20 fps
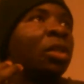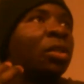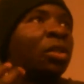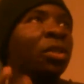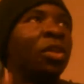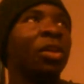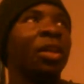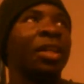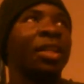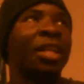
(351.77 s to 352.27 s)

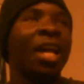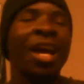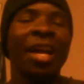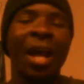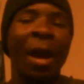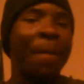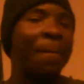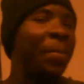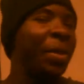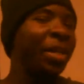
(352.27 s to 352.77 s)
look, not
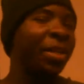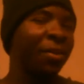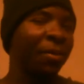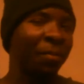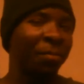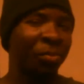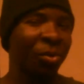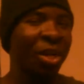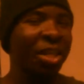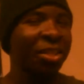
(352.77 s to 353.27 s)
how big your
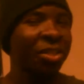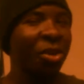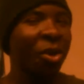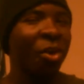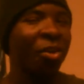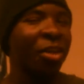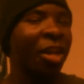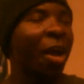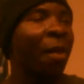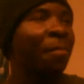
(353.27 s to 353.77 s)
breasts
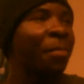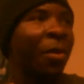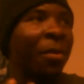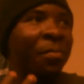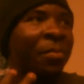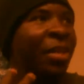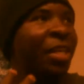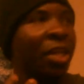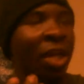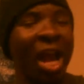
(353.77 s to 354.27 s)
are, not how
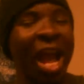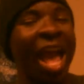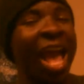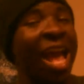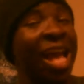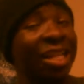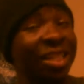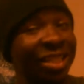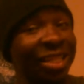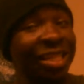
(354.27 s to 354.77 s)
big your
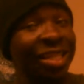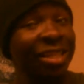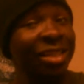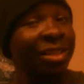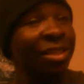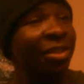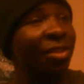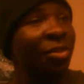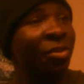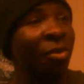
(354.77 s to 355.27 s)
ass
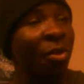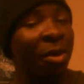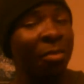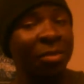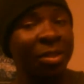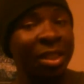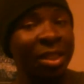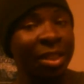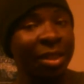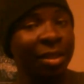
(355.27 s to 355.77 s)
is. You know what I'm
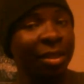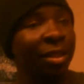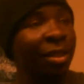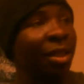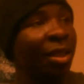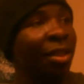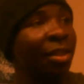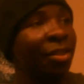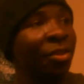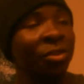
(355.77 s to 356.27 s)
saying?
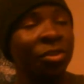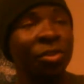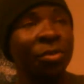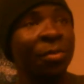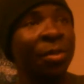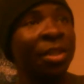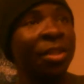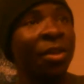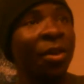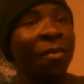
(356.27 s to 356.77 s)
There should
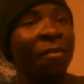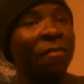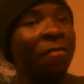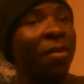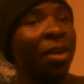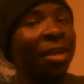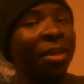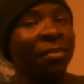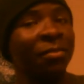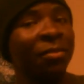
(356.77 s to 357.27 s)
be no
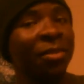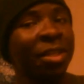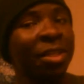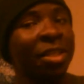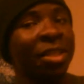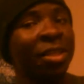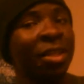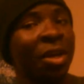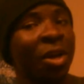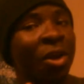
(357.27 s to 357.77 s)
fucking
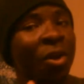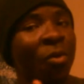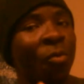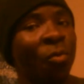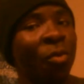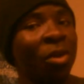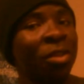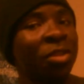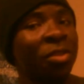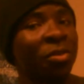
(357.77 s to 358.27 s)
reason
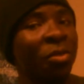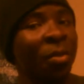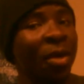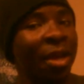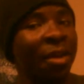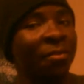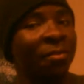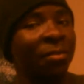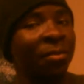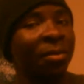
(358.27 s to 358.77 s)

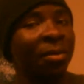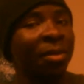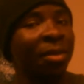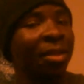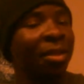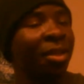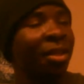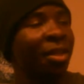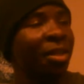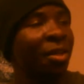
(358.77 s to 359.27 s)
whatsoever
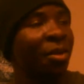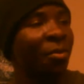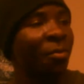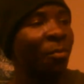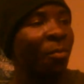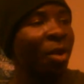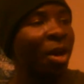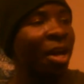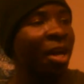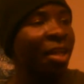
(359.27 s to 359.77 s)

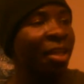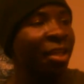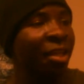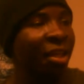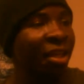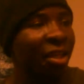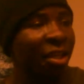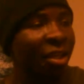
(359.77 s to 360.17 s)
why